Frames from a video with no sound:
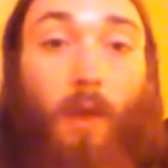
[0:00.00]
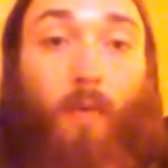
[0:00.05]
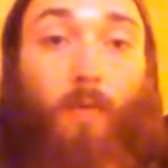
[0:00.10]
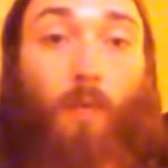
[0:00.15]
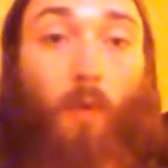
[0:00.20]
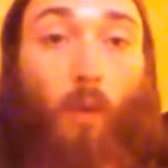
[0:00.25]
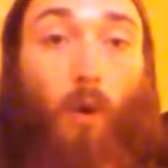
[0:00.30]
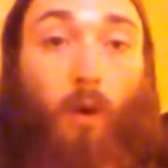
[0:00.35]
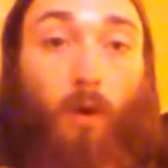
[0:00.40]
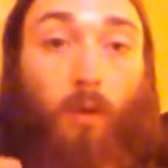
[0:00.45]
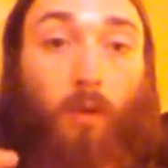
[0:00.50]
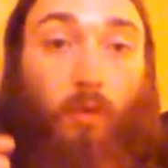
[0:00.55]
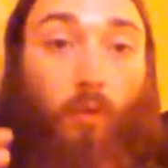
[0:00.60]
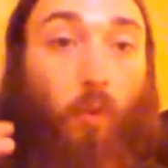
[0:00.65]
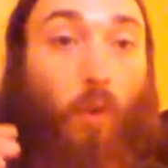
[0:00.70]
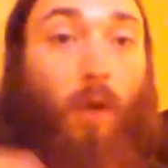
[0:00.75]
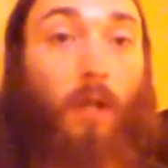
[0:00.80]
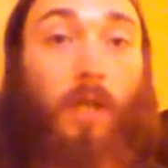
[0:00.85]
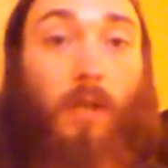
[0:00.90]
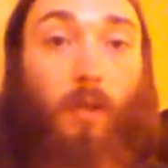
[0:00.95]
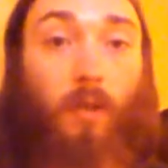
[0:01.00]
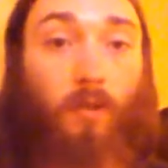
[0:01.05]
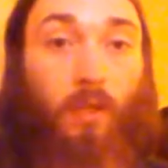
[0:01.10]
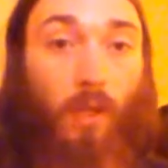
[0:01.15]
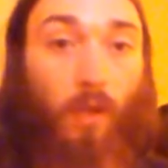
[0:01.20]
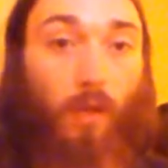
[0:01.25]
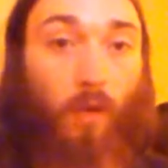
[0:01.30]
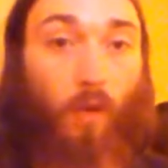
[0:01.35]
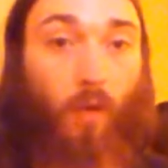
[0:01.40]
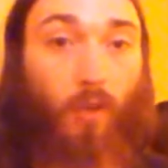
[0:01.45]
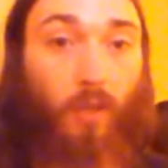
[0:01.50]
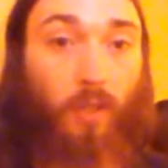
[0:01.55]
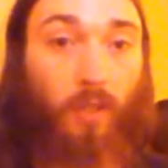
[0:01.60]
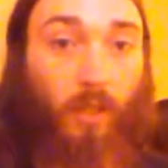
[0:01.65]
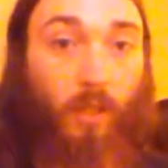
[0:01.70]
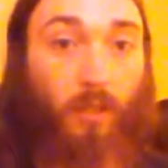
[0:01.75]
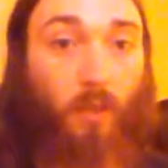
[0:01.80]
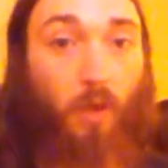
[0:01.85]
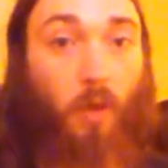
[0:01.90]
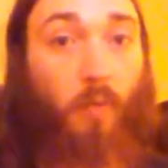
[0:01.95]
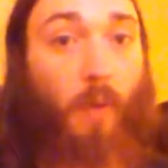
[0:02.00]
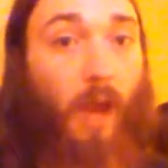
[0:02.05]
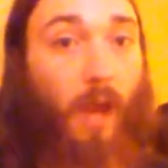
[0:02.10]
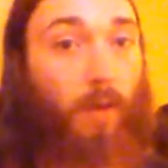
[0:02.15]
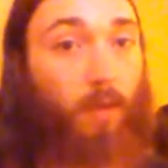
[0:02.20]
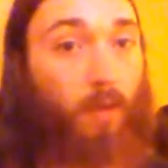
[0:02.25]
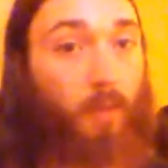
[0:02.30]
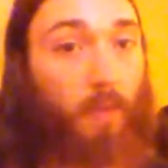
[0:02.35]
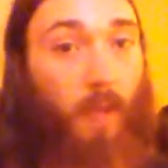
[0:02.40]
for 20 years and had only seen 2 battles